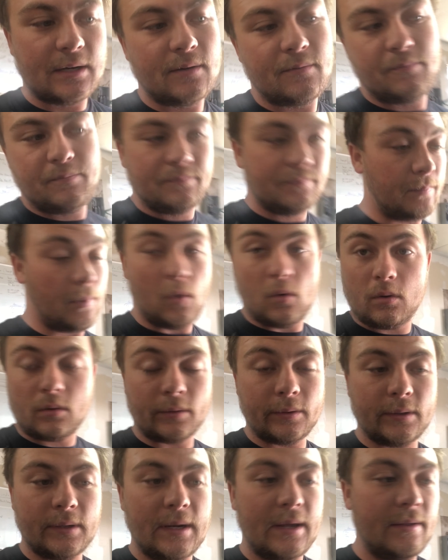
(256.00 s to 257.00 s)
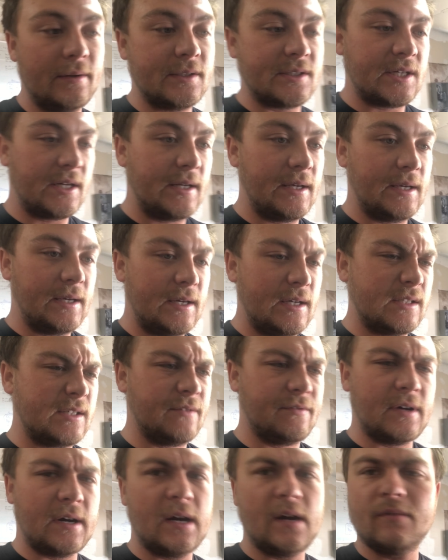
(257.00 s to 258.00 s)
to order another set, I guess, if
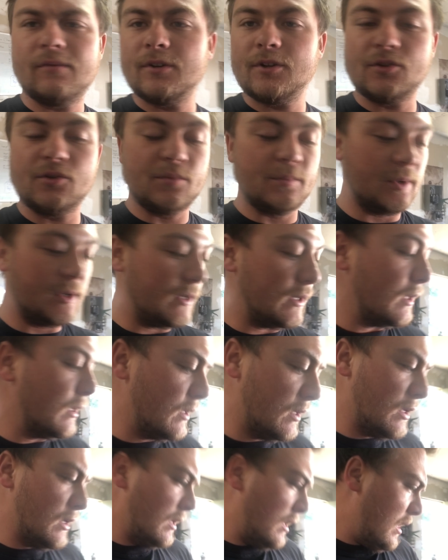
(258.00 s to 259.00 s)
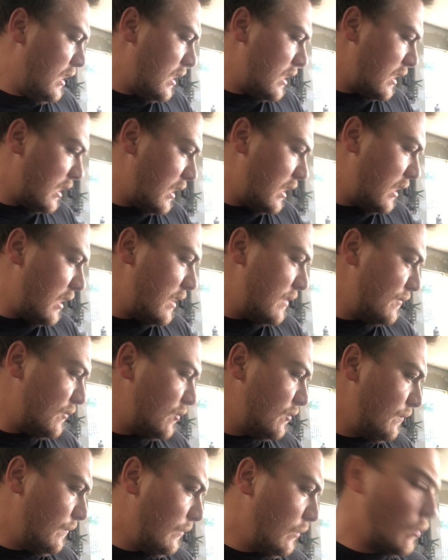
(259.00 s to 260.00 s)
I ever do. But
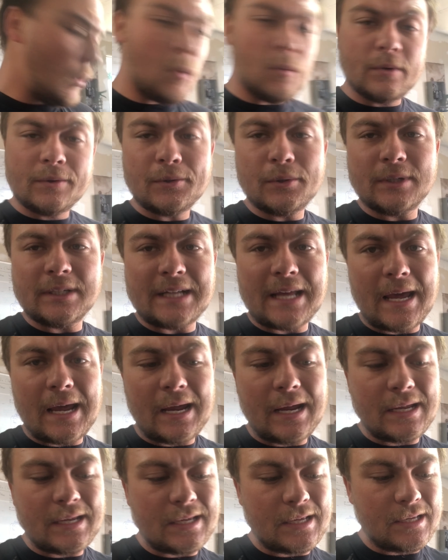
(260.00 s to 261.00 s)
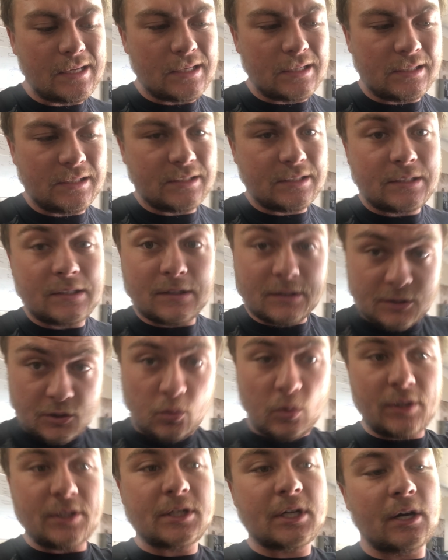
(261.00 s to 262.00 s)
what we're doing today is the
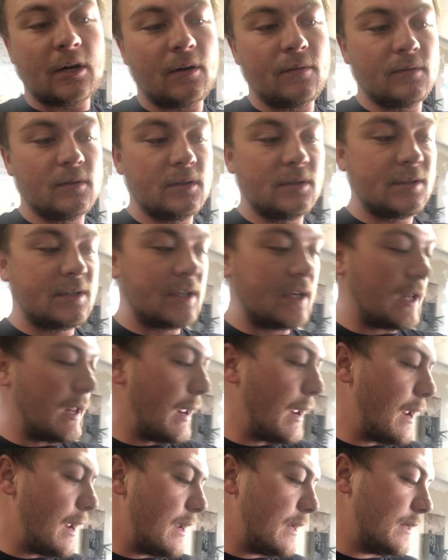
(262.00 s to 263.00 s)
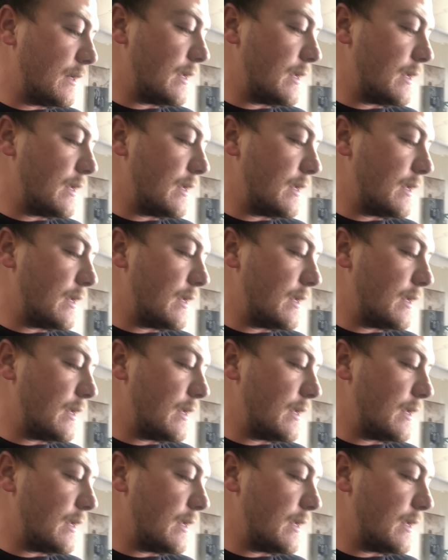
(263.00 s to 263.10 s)
switch covers, and